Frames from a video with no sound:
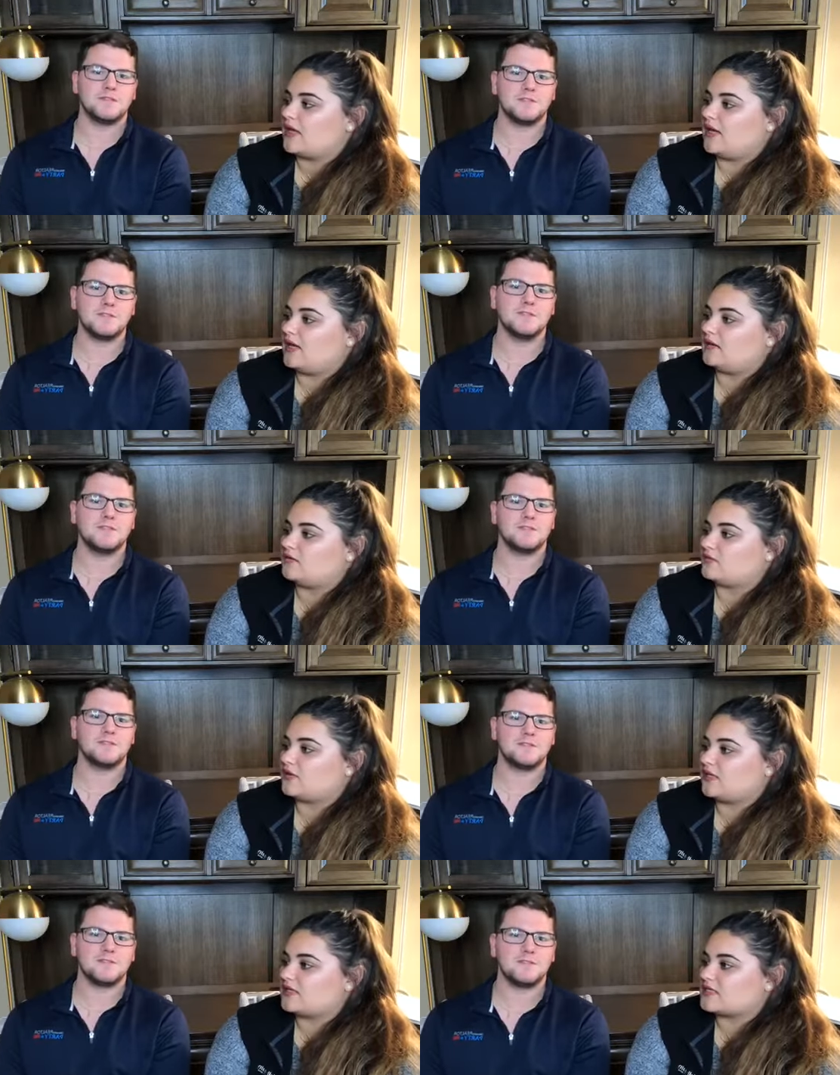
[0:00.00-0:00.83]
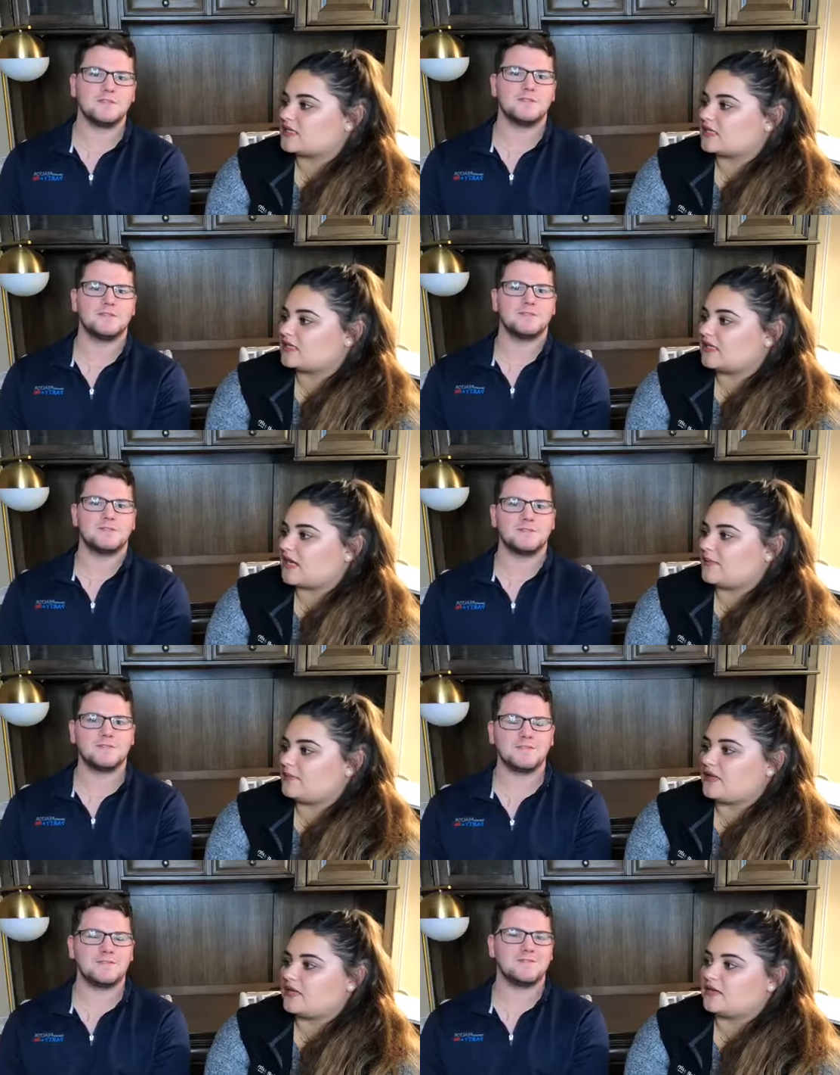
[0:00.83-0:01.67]
Speaker 1: and realistically i
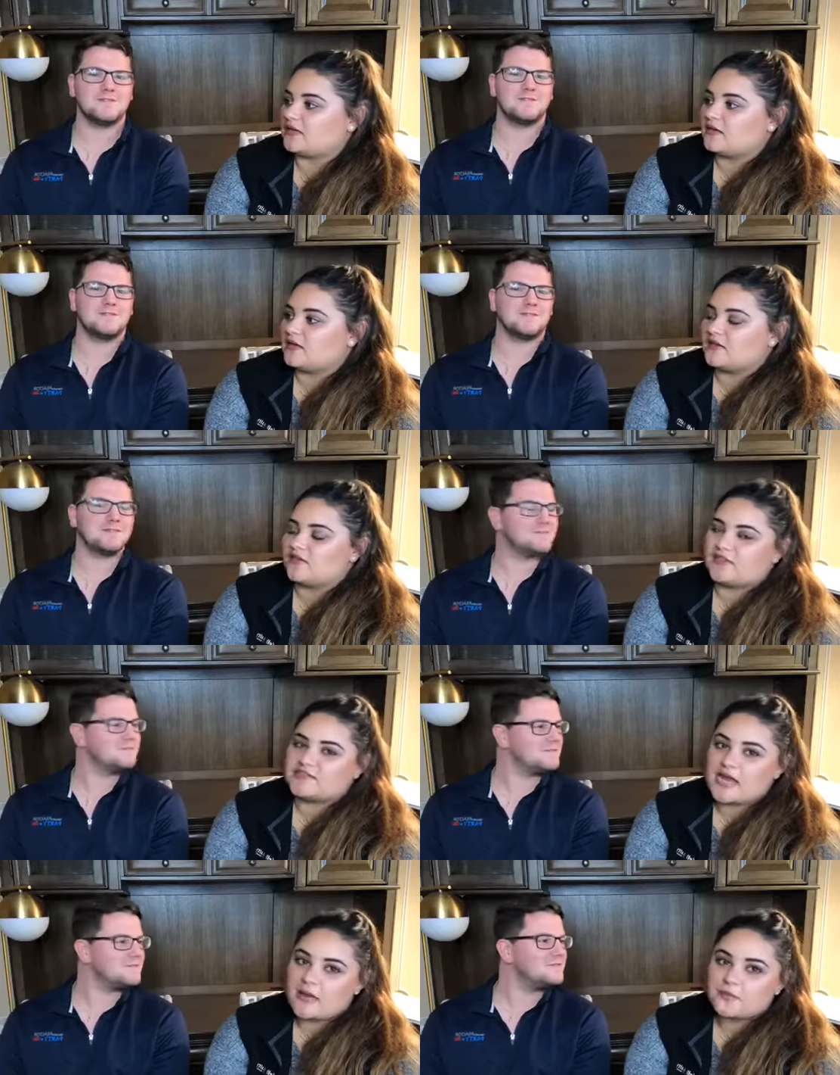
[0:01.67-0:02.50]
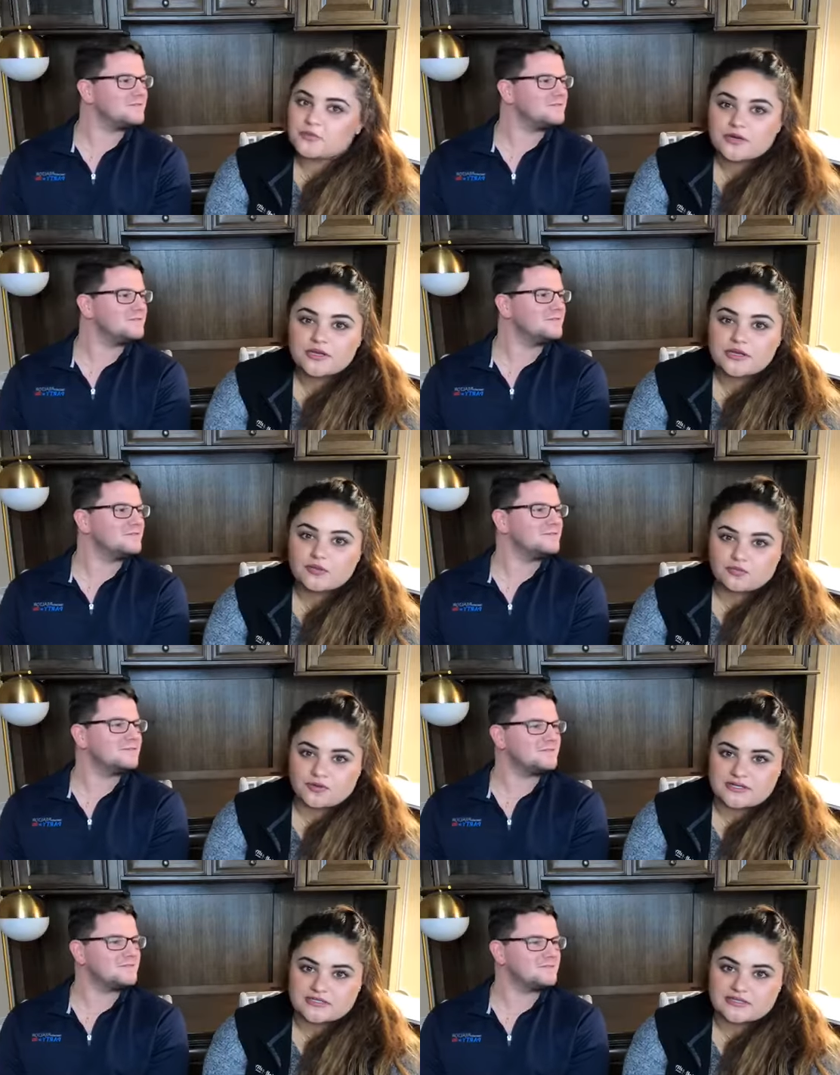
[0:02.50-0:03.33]
mean the top three
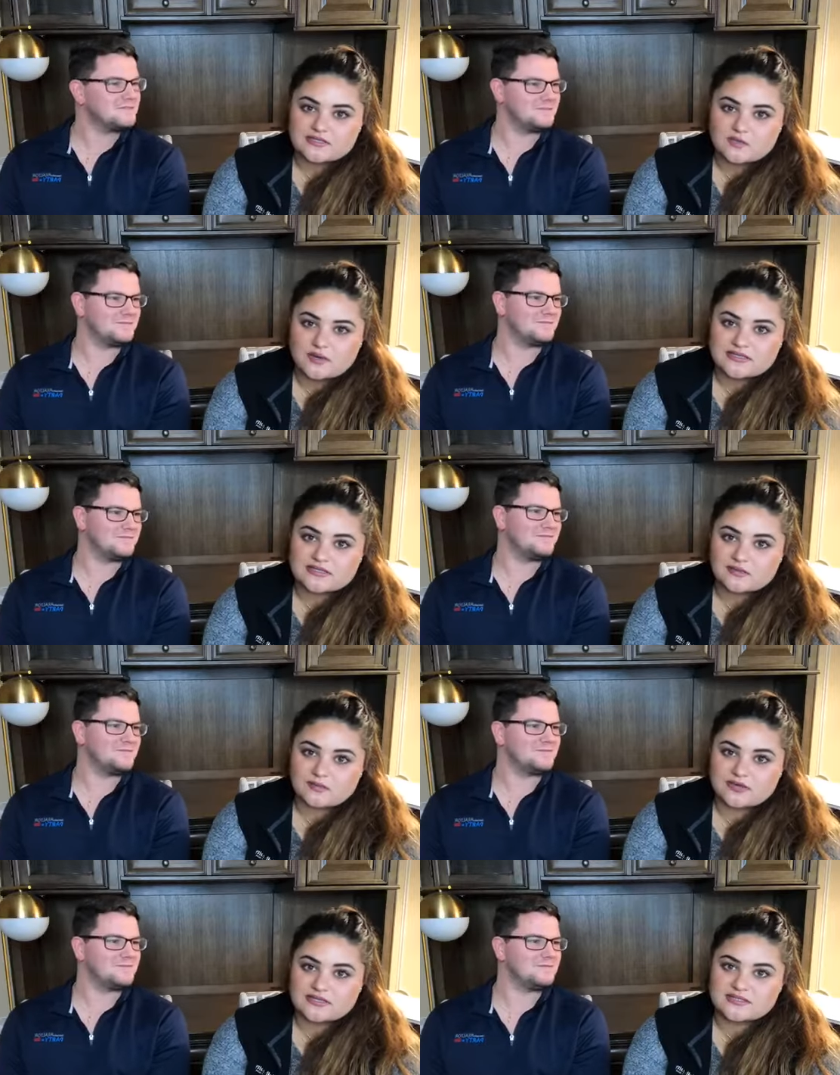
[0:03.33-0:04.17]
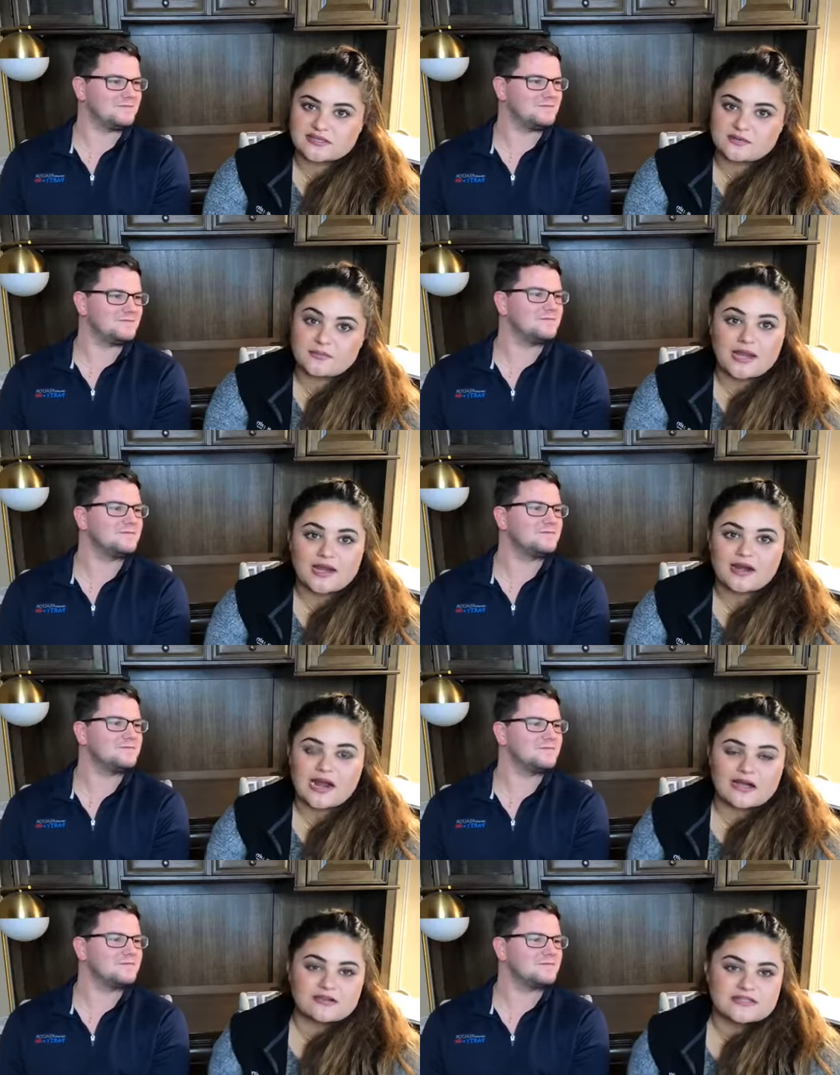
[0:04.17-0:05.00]
reasons why someone is going to buy
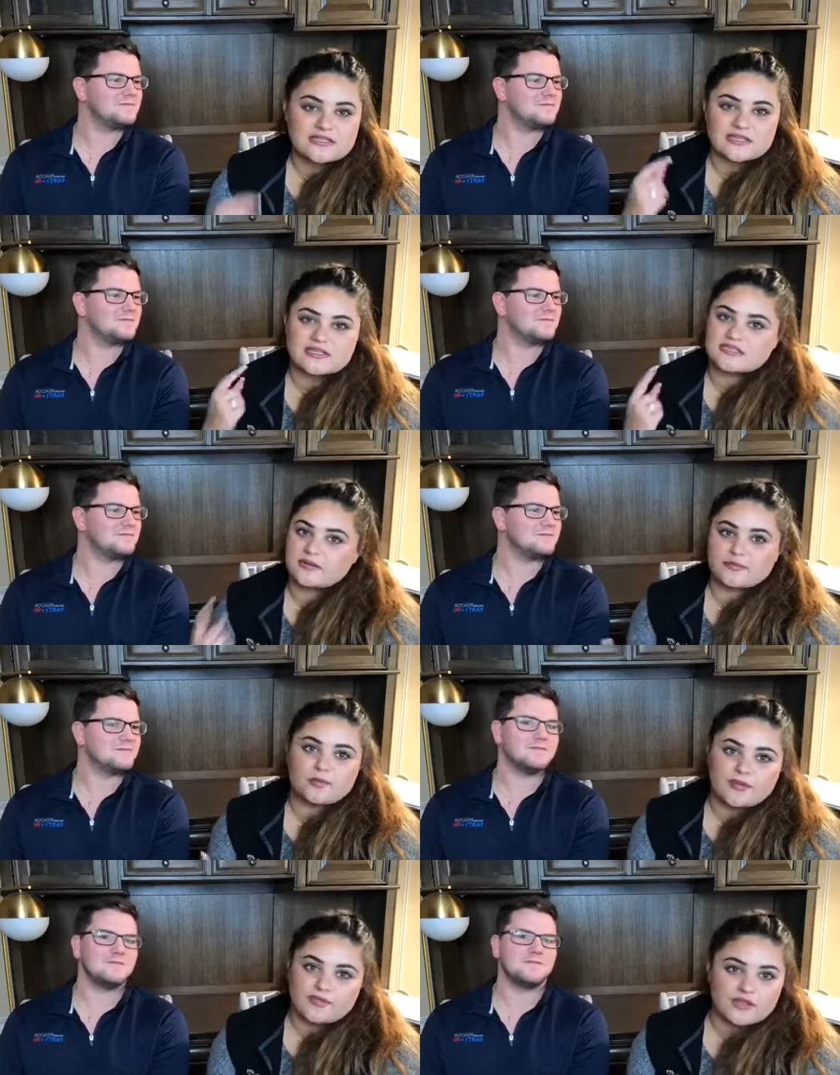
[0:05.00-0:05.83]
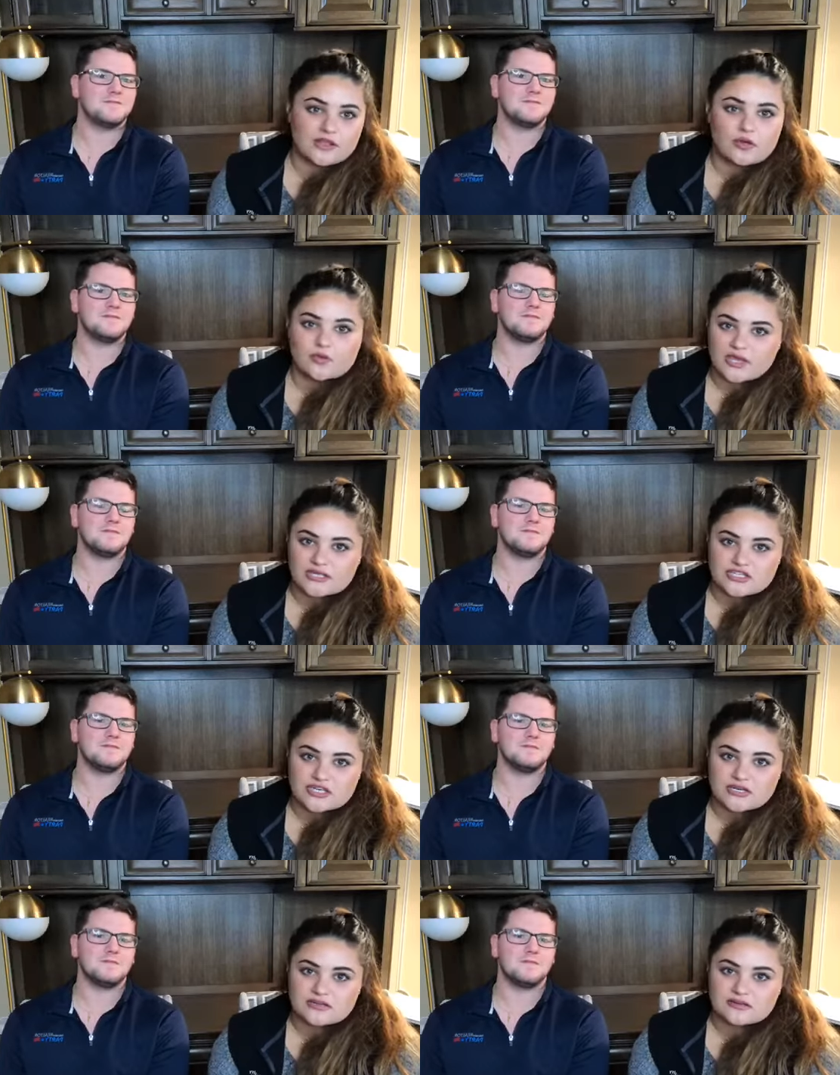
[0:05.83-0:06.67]
your house is number one, the
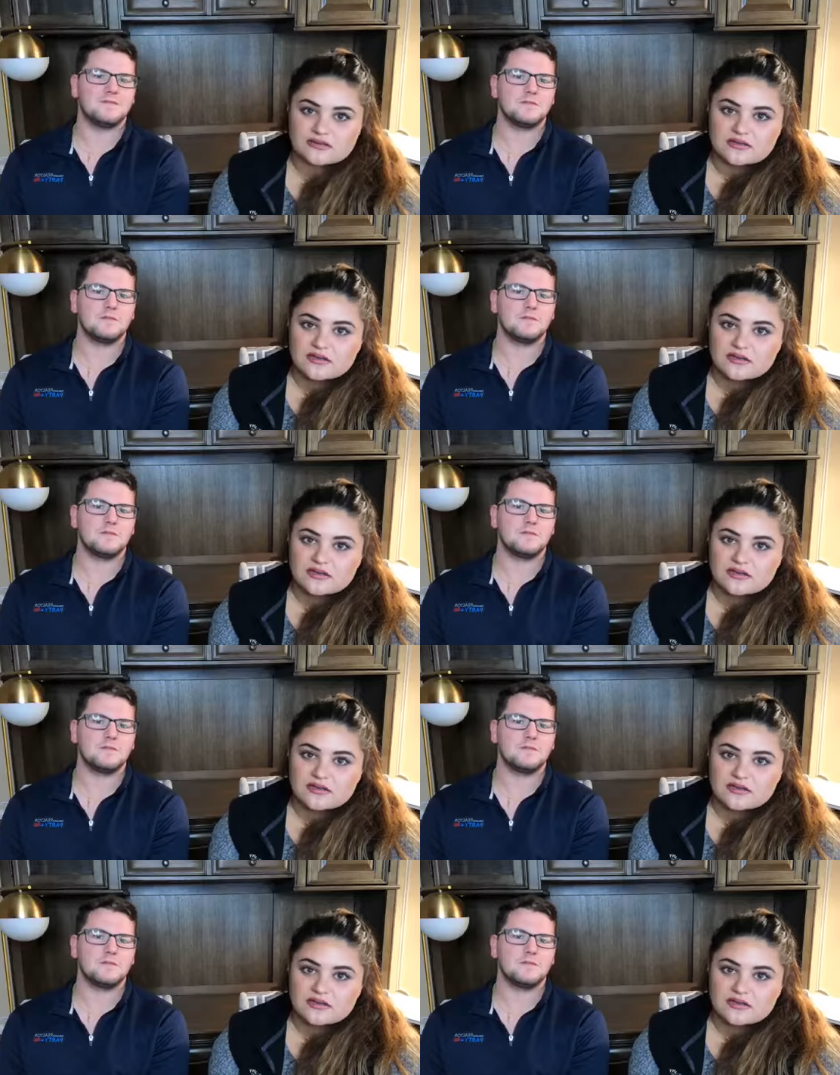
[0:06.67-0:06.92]
location.